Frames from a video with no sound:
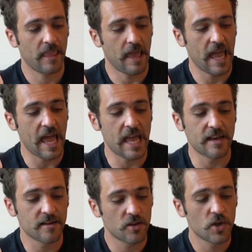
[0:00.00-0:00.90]

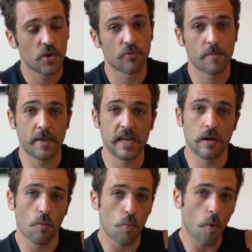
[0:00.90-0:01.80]
and repeat
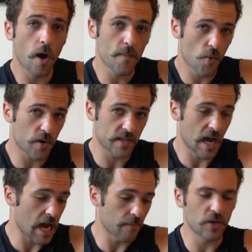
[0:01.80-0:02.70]
it one more time.